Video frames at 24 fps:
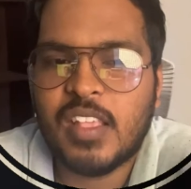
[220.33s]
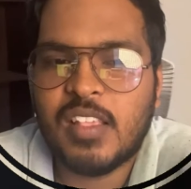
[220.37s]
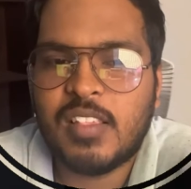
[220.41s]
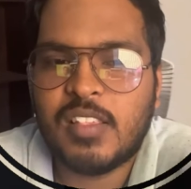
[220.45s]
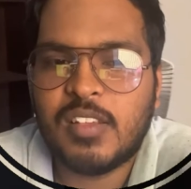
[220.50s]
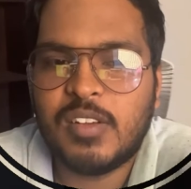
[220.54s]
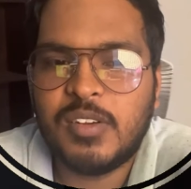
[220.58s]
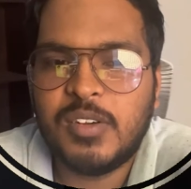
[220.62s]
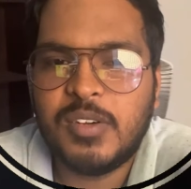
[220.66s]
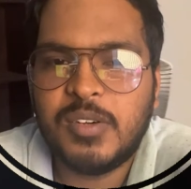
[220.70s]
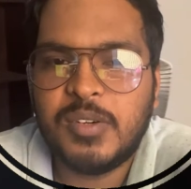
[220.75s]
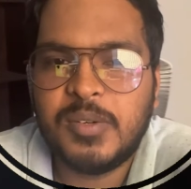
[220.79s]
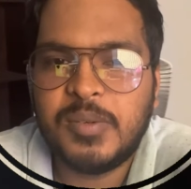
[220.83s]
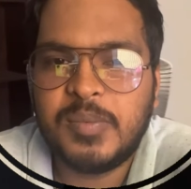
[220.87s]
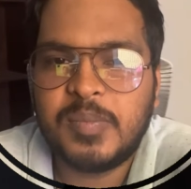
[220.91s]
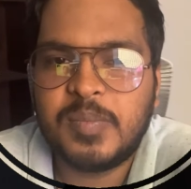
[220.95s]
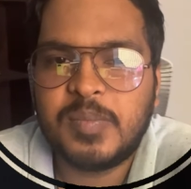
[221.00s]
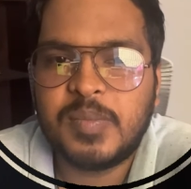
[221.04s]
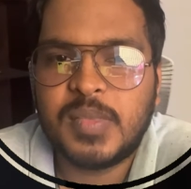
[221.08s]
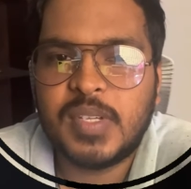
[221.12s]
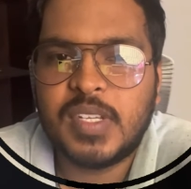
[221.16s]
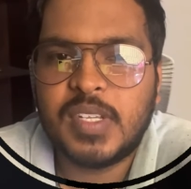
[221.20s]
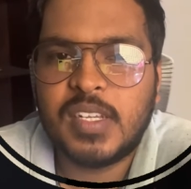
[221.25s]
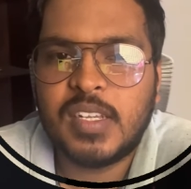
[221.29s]
So
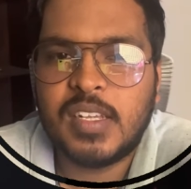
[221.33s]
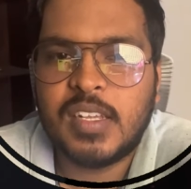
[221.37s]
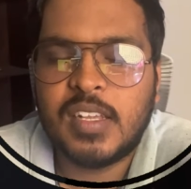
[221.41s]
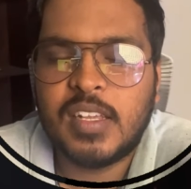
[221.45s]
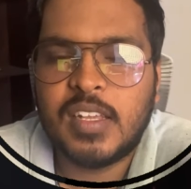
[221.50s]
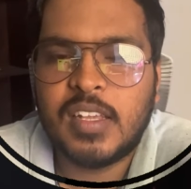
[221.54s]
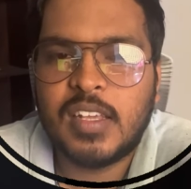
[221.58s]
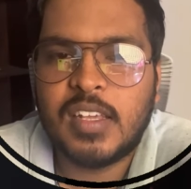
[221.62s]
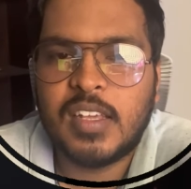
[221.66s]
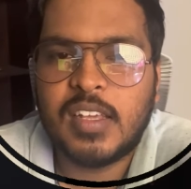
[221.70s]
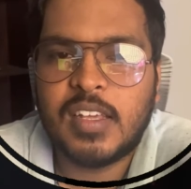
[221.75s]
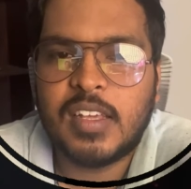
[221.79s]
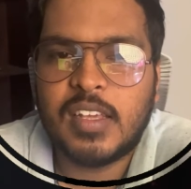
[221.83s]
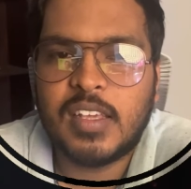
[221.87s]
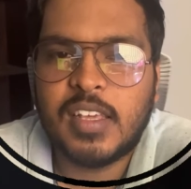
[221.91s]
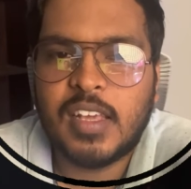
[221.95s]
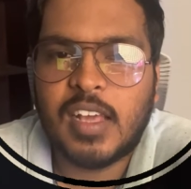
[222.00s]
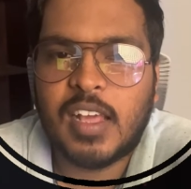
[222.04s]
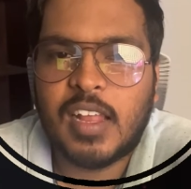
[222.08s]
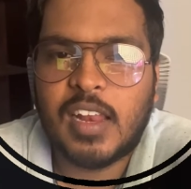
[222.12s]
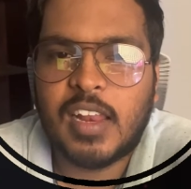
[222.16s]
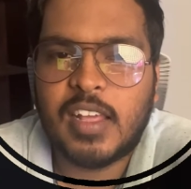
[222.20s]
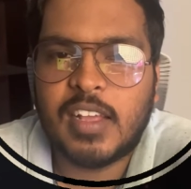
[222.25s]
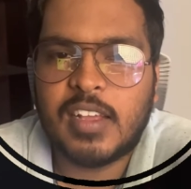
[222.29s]

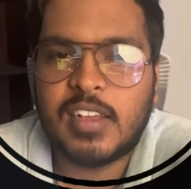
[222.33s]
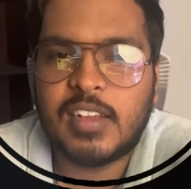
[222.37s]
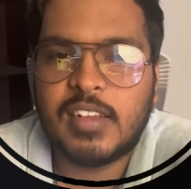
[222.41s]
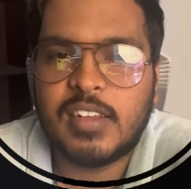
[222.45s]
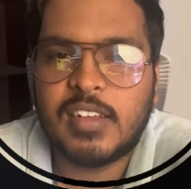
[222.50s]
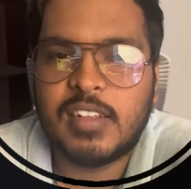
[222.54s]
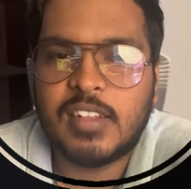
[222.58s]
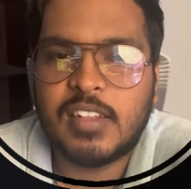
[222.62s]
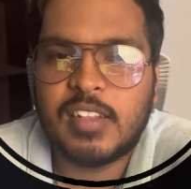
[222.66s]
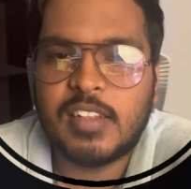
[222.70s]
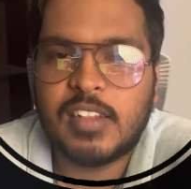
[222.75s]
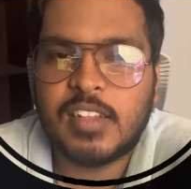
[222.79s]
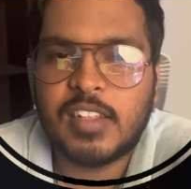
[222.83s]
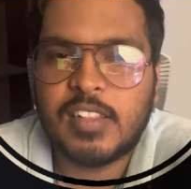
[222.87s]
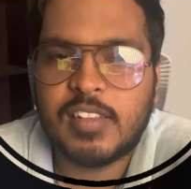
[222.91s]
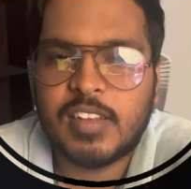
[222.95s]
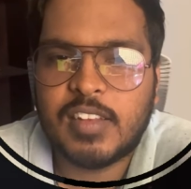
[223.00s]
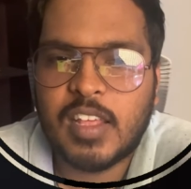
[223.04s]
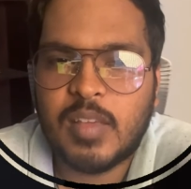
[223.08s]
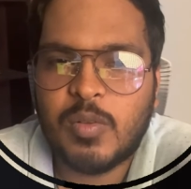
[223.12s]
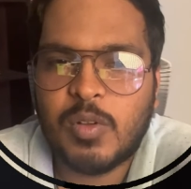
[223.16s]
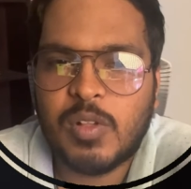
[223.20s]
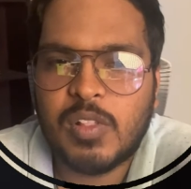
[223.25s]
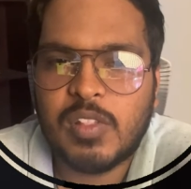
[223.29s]
yeah, like
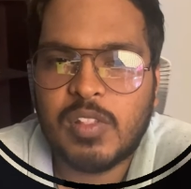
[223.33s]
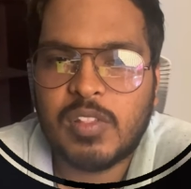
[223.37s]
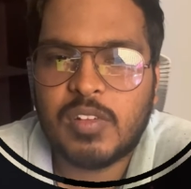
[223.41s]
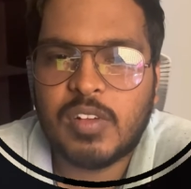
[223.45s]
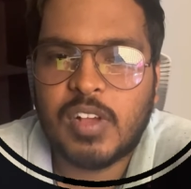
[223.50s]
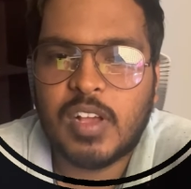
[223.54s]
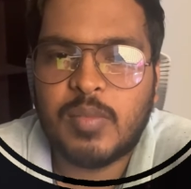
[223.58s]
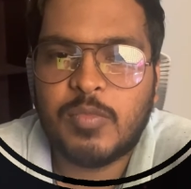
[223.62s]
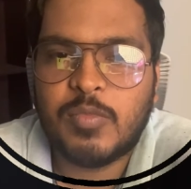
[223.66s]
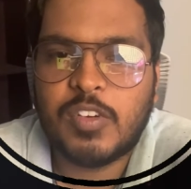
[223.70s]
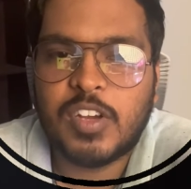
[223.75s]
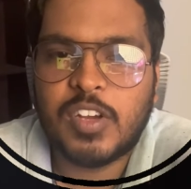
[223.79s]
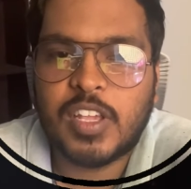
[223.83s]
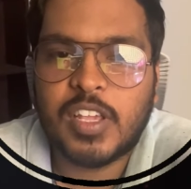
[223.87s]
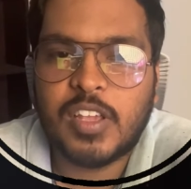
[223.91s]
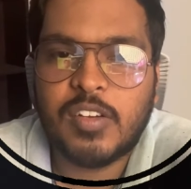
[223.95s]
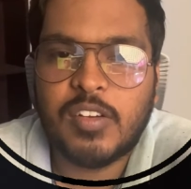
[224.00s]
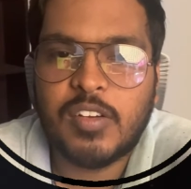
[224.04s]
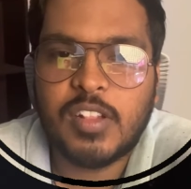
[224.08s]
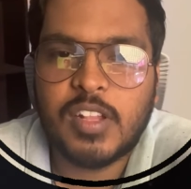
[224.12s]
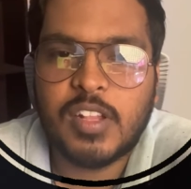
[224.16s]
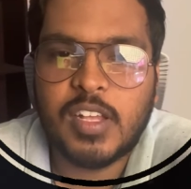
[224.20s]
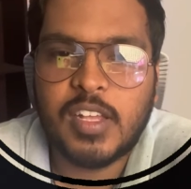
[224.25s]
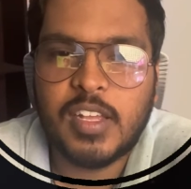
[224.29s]
this time also I'm
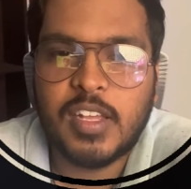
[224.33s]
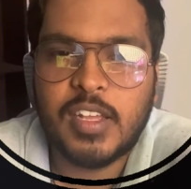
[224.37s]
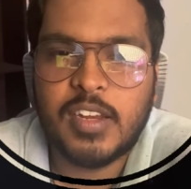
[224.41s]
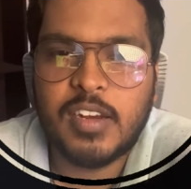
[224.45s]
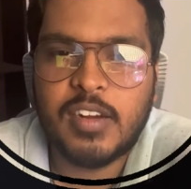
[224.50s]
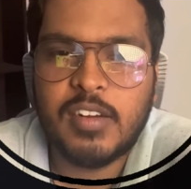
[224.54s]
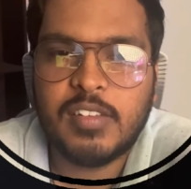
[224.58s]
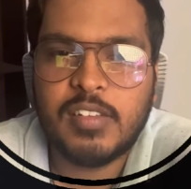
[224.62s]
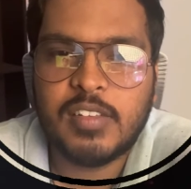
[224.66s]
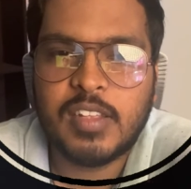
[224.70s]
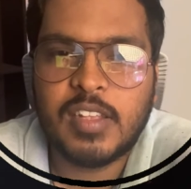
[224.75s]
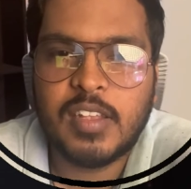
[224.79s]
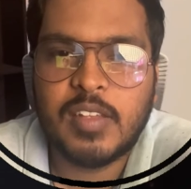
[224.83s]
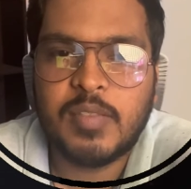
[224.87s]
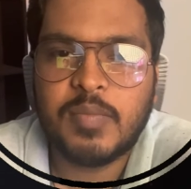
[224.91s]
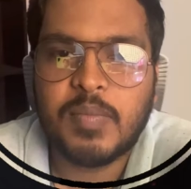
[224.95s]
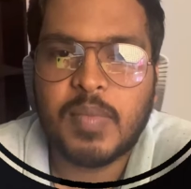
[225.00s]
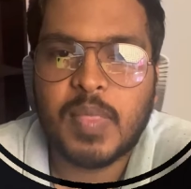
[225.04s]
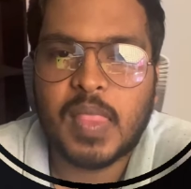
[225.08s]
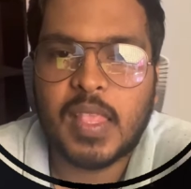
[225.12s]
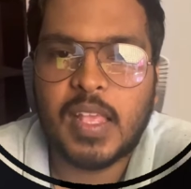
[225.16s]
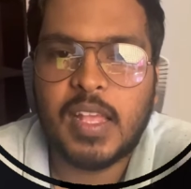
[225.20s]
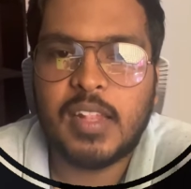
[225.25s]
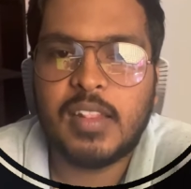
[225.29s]
working on the hair,
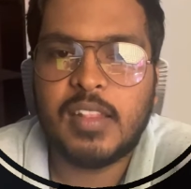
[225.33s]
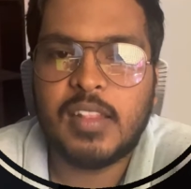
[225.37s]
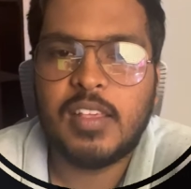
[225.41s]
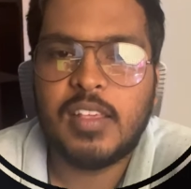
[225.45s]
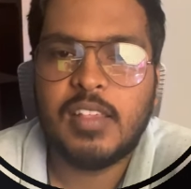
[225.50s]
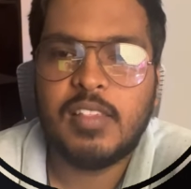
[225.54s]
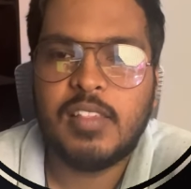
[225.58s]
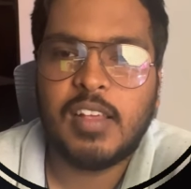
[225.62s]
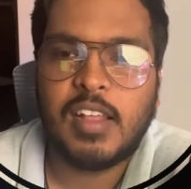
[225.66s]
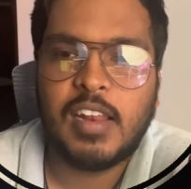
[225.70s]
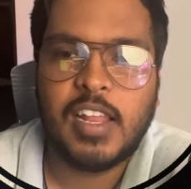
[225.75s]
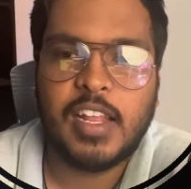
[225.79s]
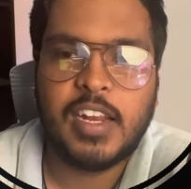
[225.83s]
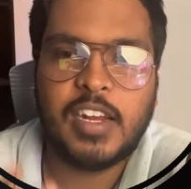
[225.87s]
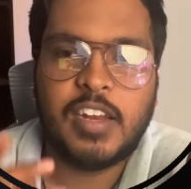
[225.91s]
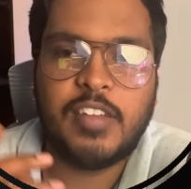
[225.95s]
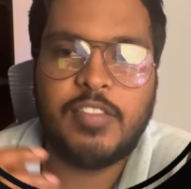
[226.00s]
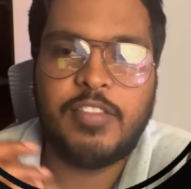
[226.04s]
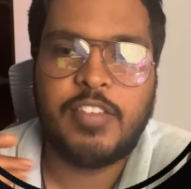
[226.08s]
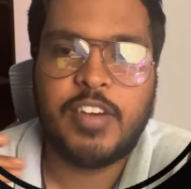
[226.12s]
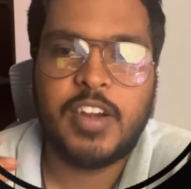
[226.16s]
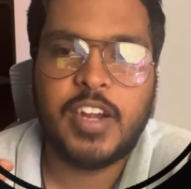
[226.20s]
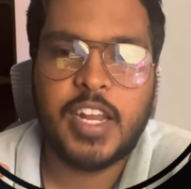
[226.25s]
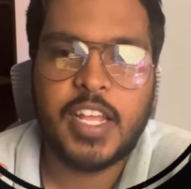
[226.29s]
and these are like
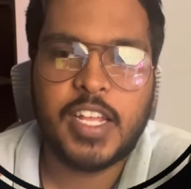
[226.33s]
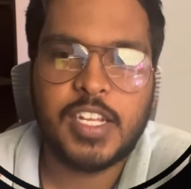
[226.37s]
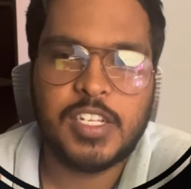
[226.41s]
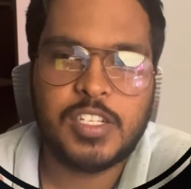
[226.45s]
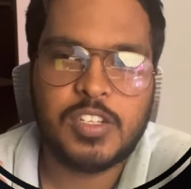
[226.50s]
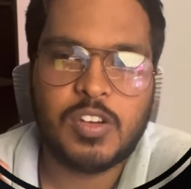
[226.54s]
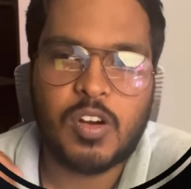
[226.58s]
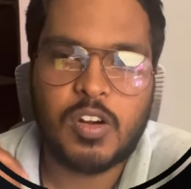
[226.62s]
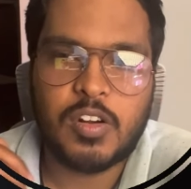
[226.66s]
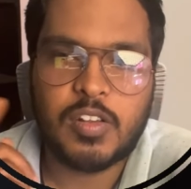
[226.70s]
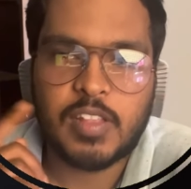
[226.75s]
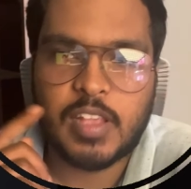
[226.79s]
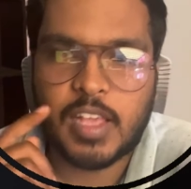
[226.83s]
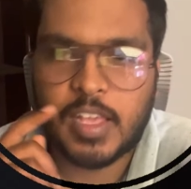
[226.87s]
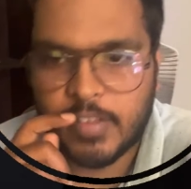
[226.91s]
different day shots.